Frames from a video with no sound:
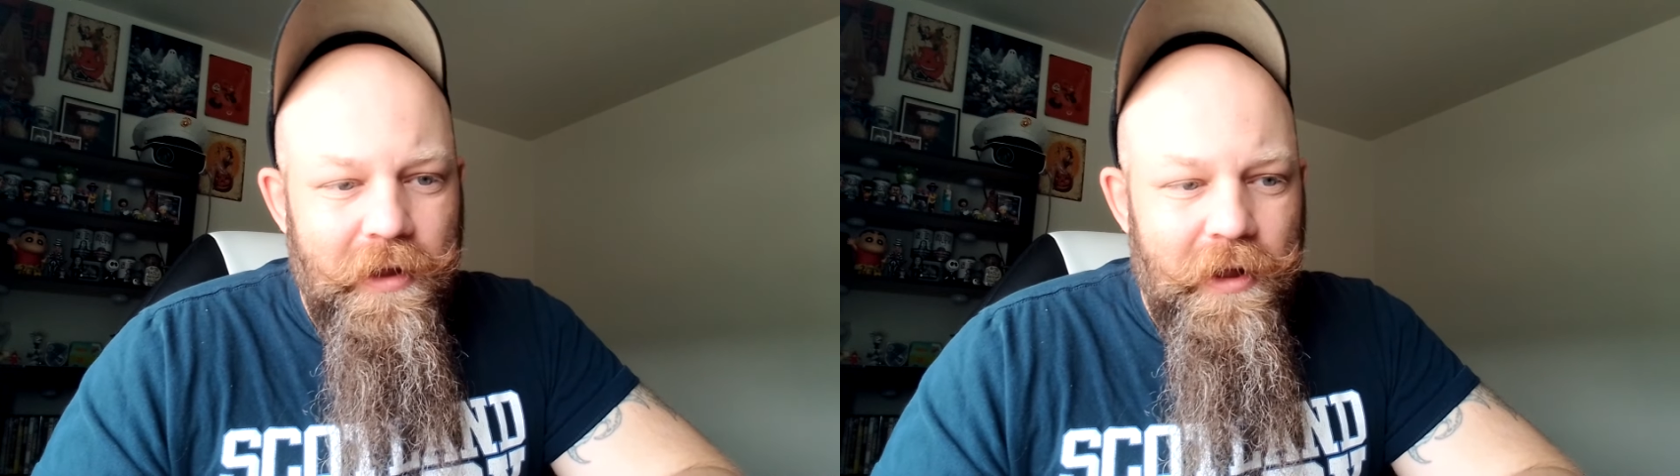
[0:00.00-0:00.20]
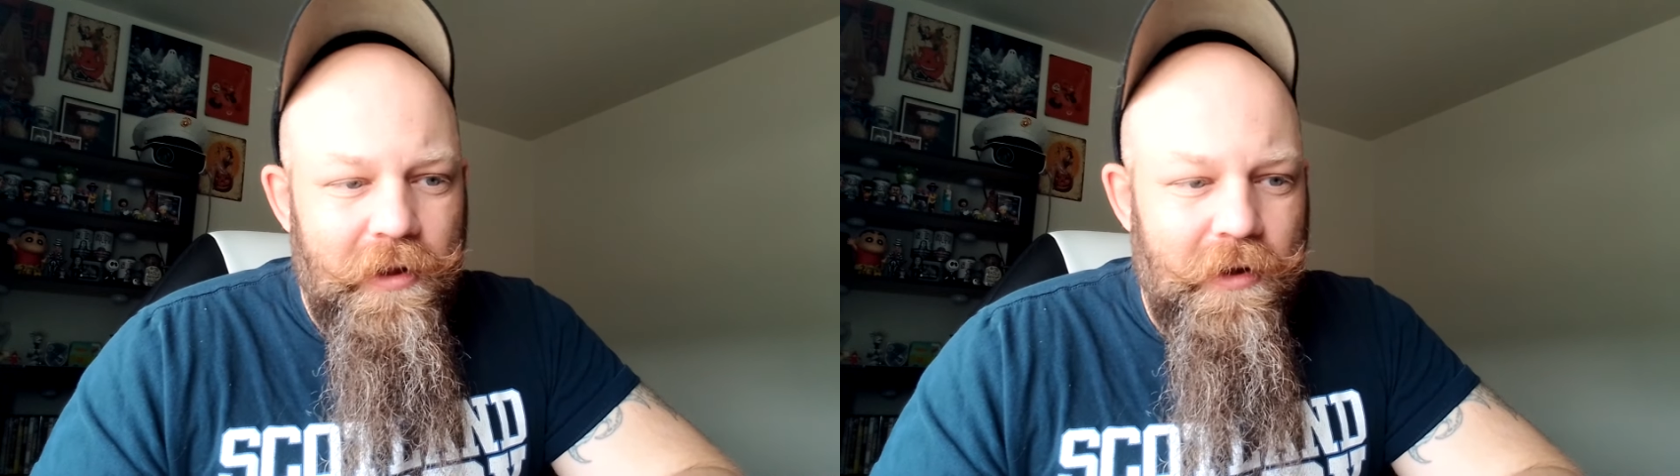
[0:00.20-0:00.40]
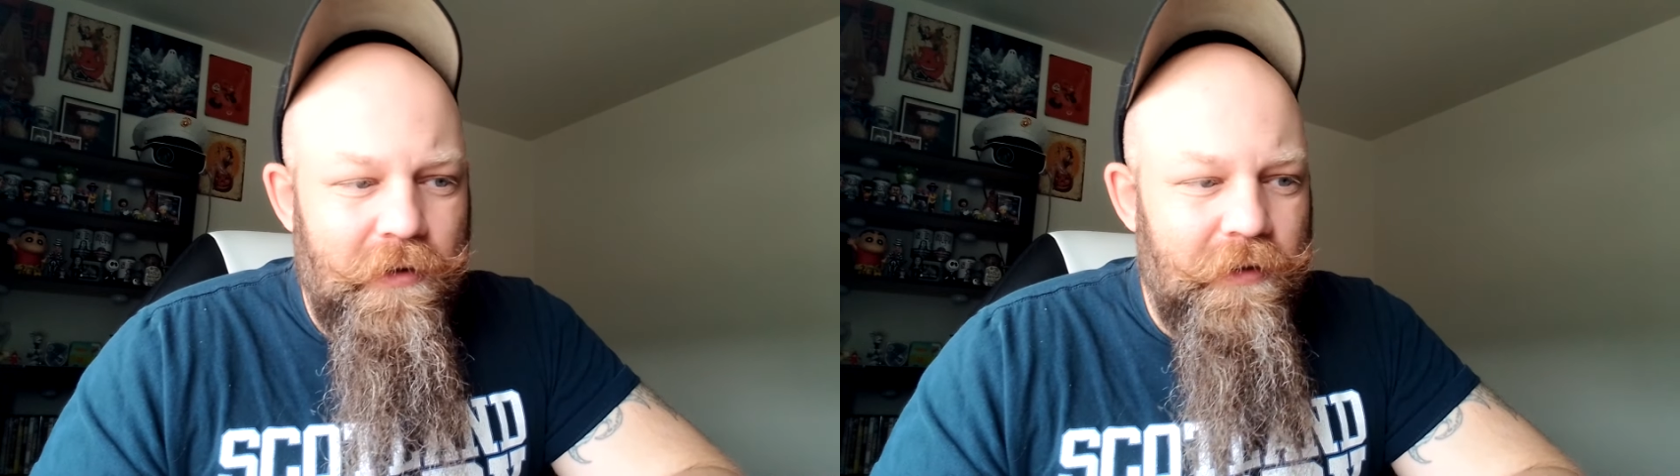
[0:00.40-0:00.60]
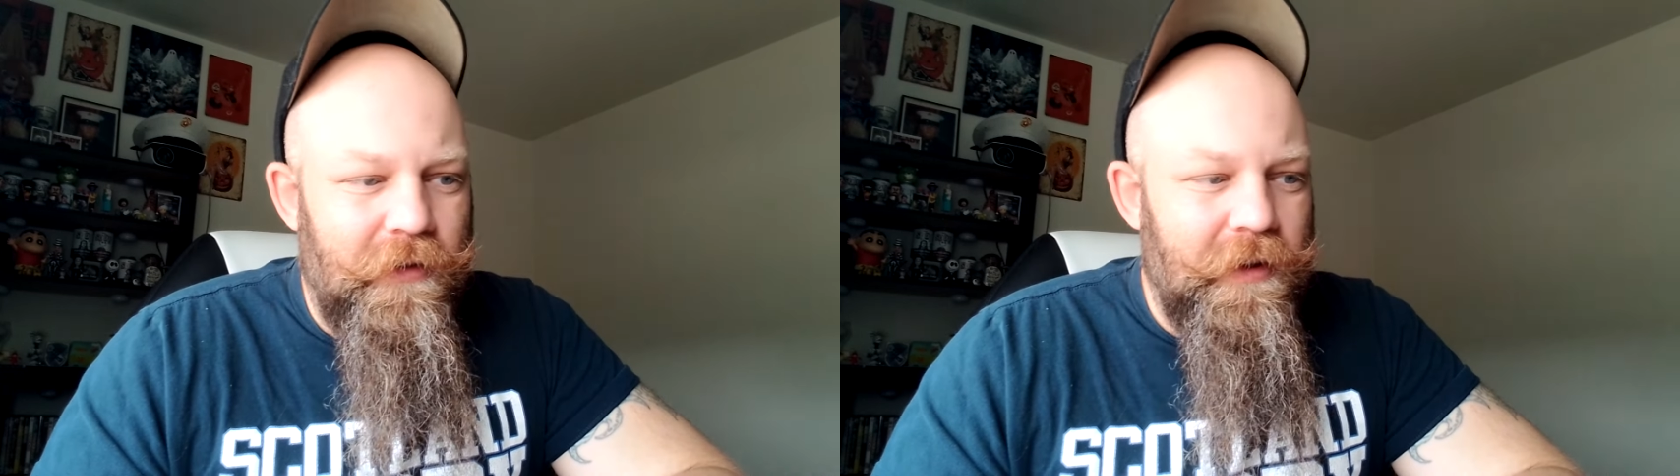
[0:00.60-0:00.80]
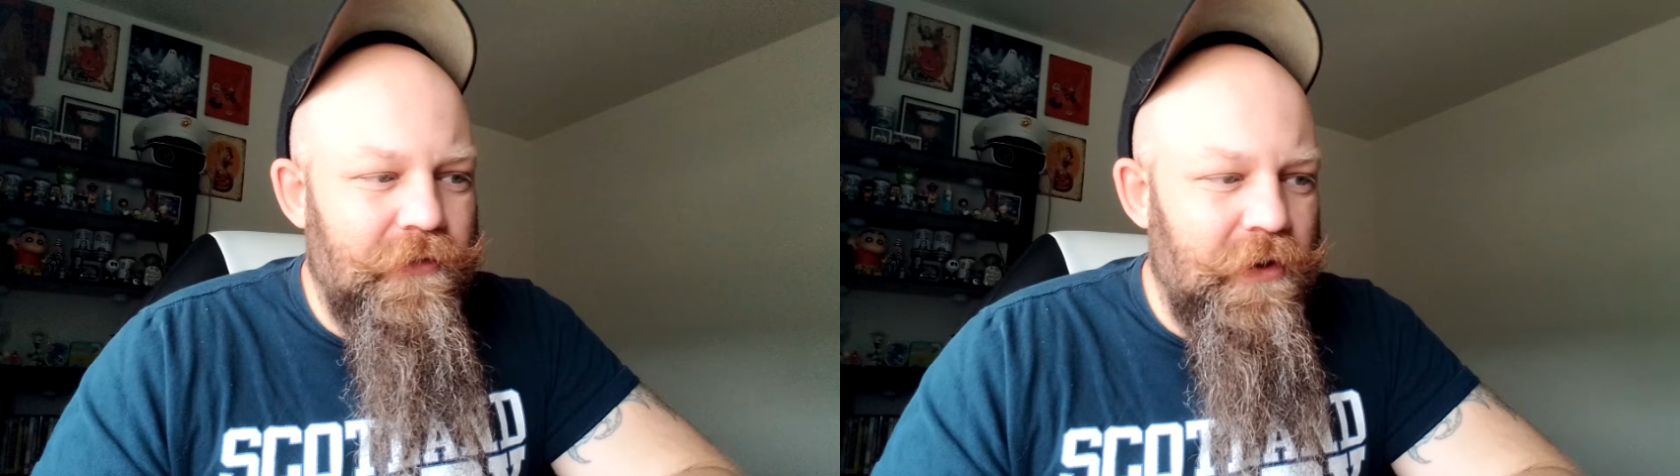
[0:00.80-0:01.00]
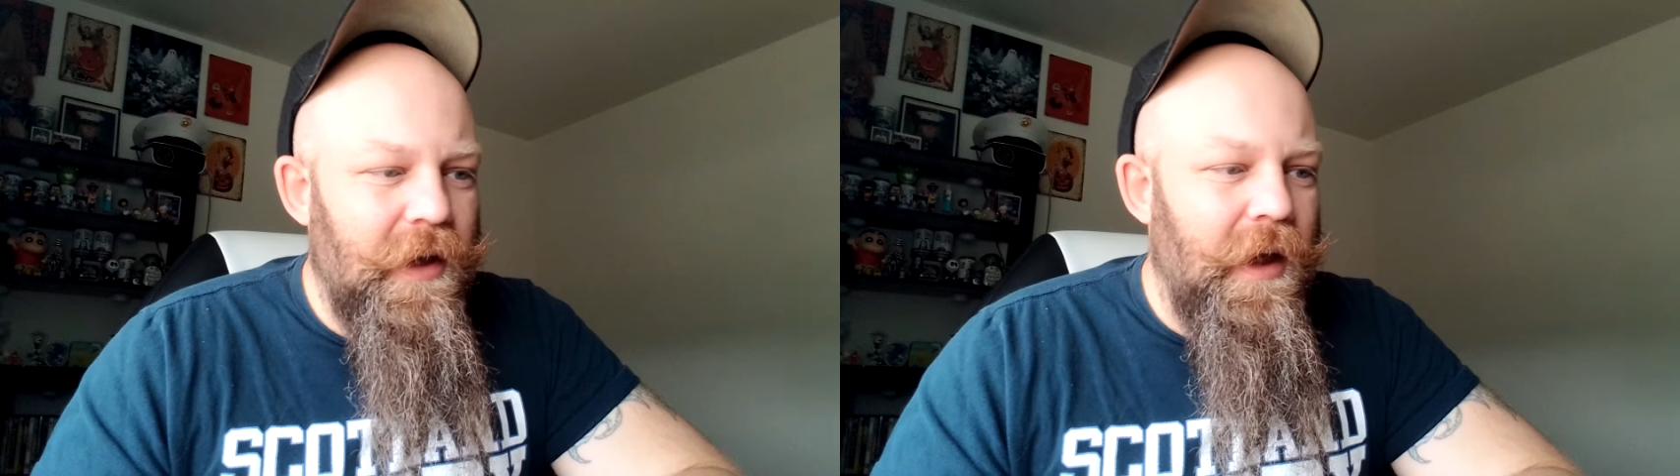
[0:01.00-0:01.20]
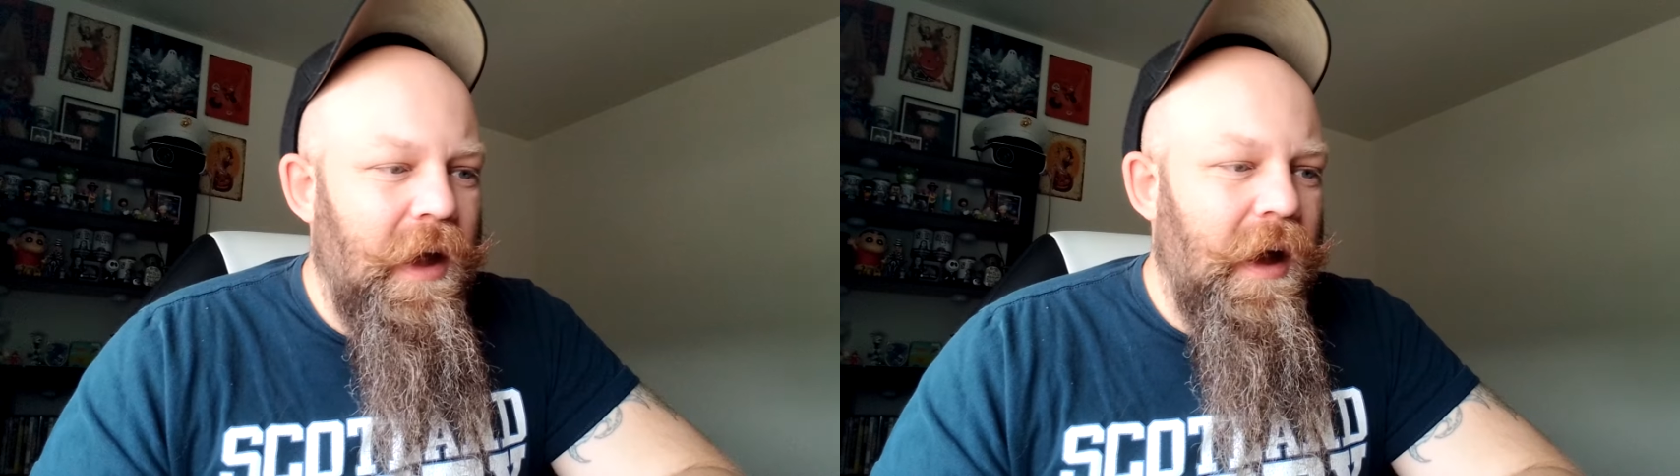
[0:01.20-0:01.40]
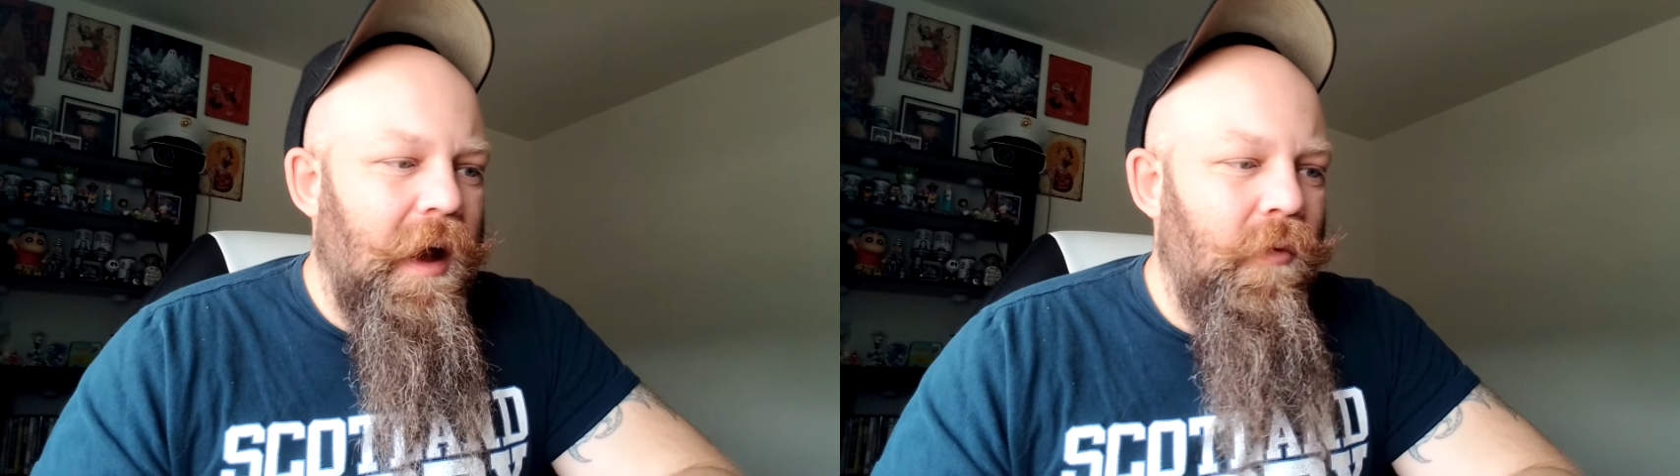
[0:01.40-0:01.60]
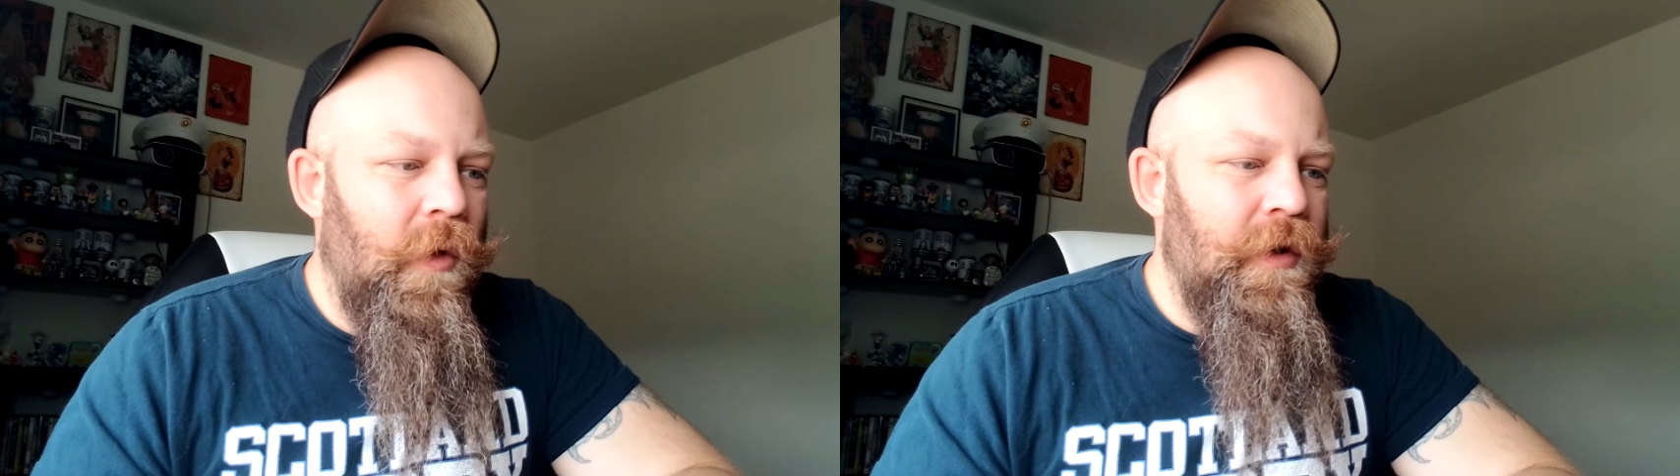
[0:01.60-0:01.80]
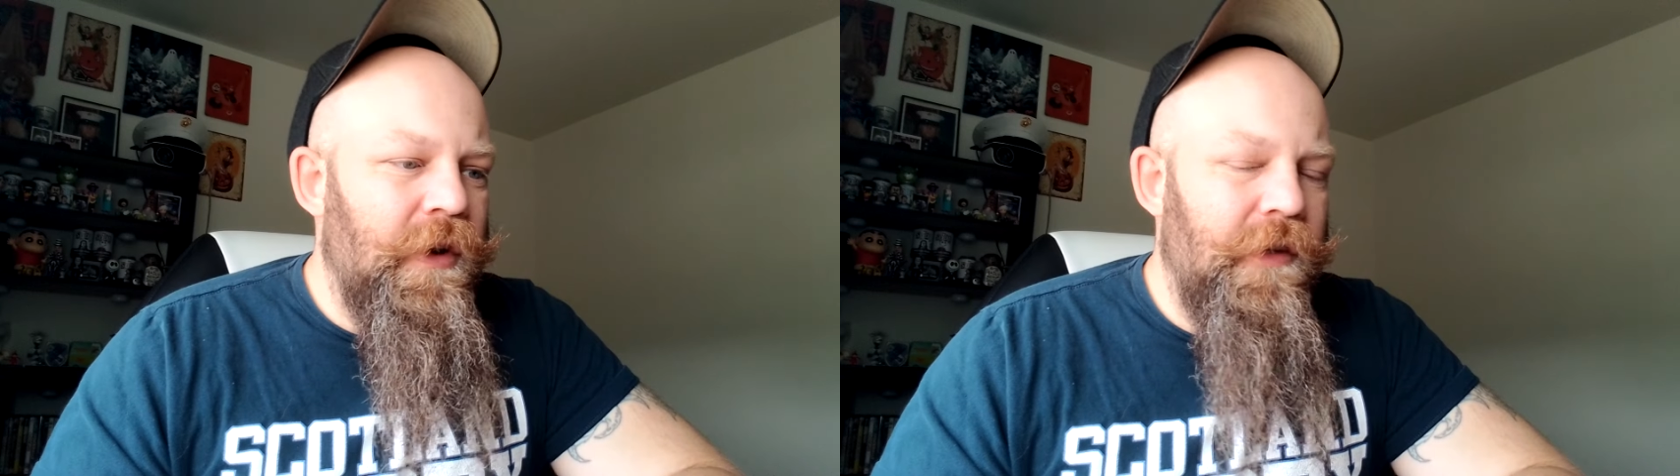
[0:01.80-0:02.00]
lower. And it's like, gee, I
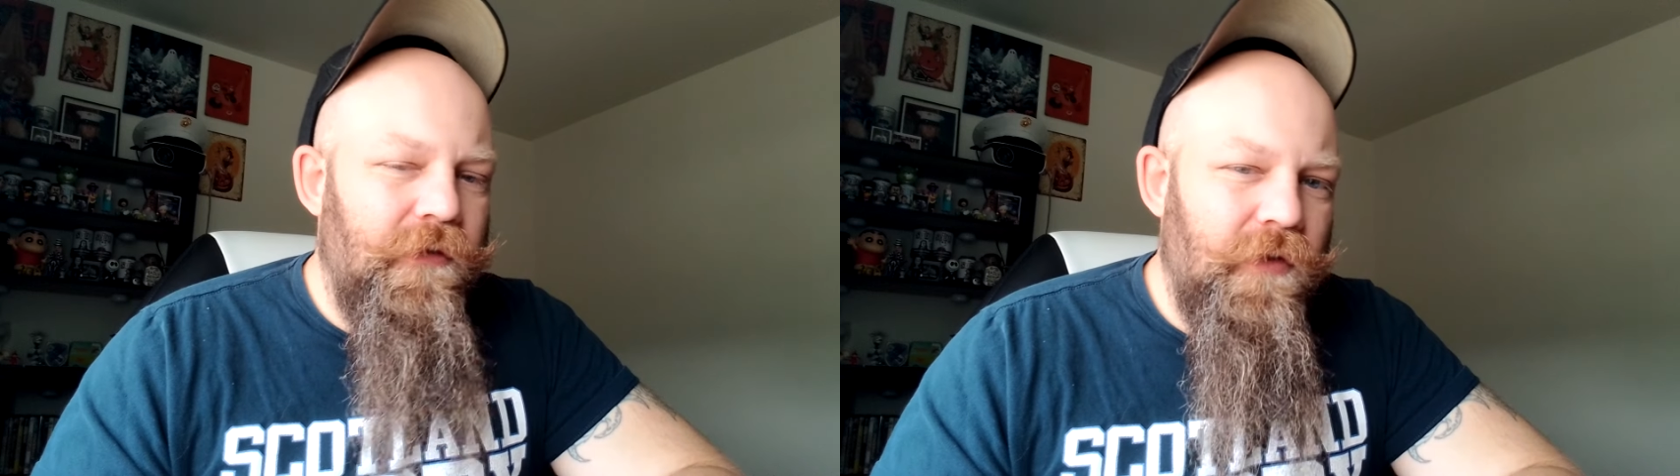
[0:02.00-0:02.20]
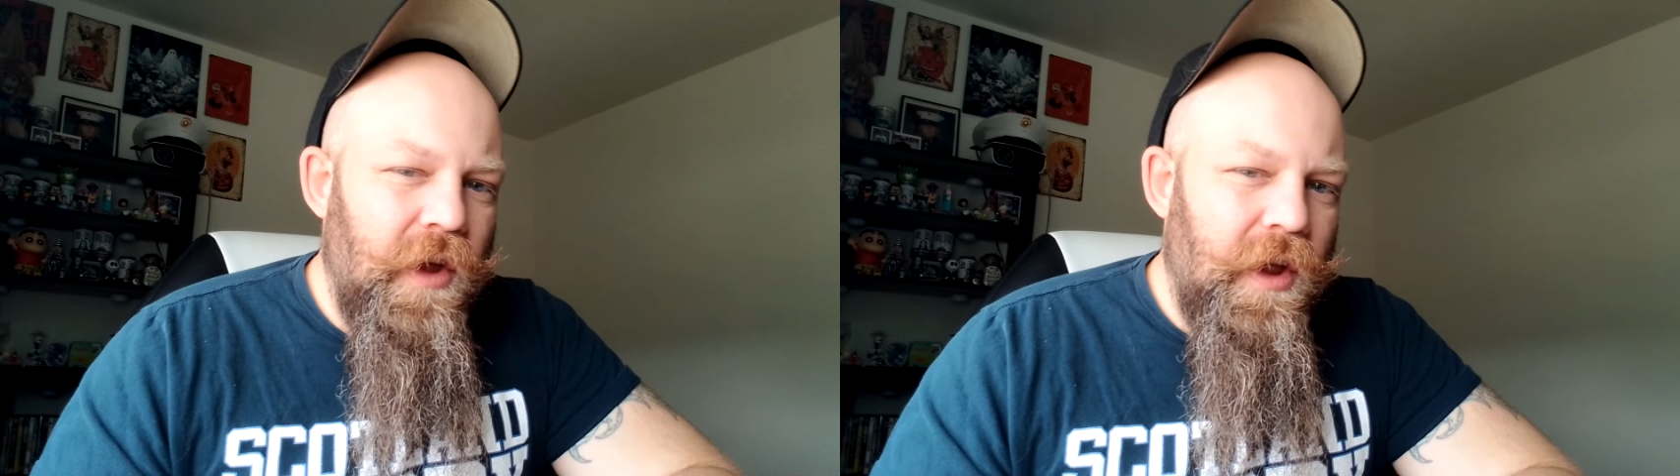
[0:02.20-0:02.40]
wonder if